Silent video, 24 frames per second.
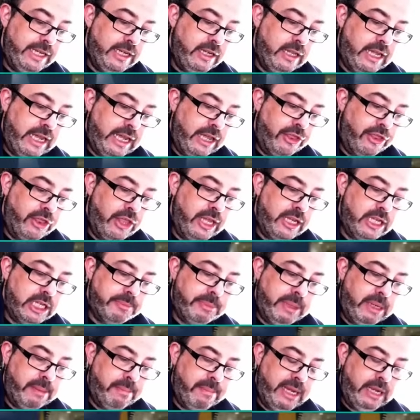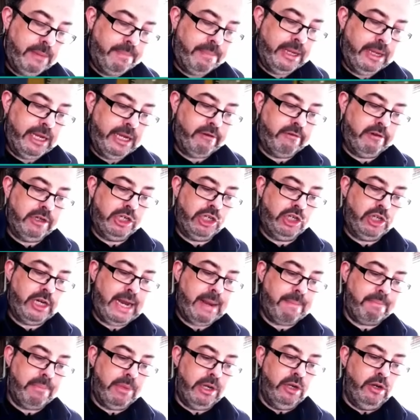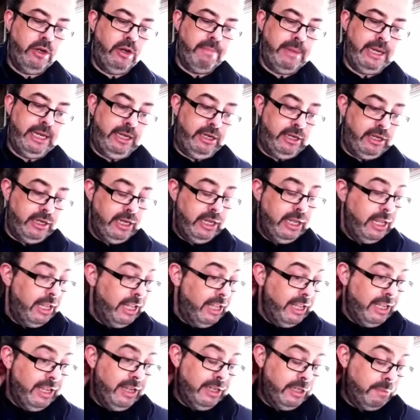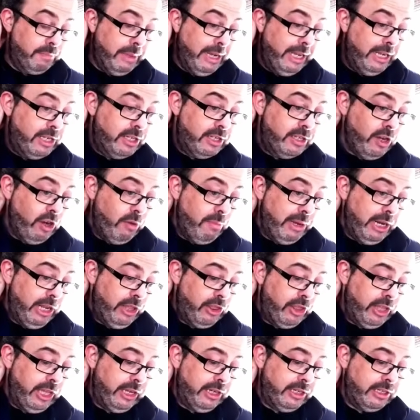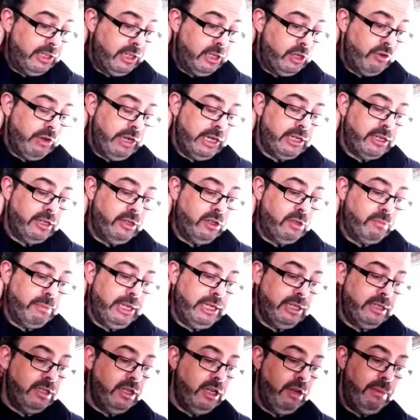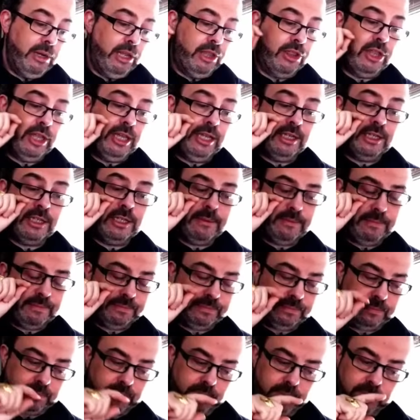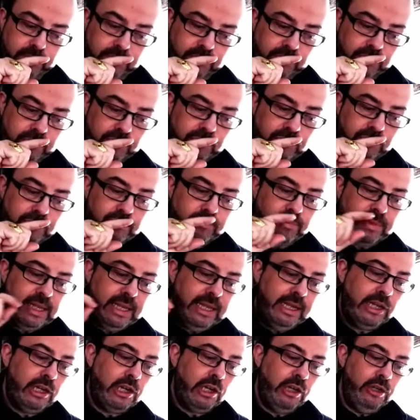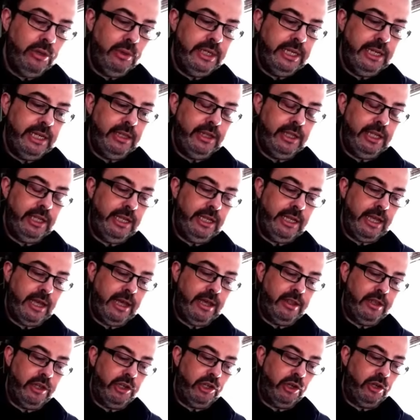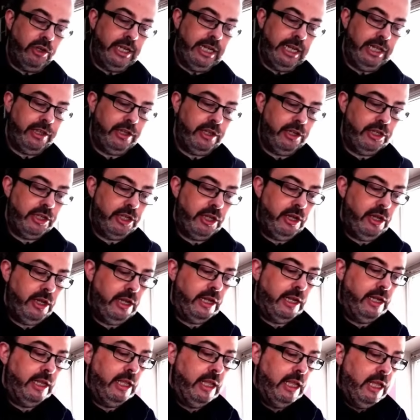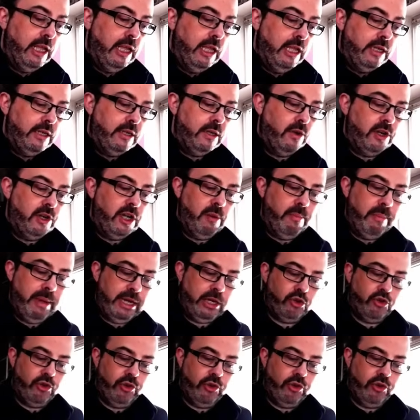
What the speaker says: that I think has been made by Chris Chapman, who has made so many things, the director who's made so many things, including the John Nathan Turner documentary on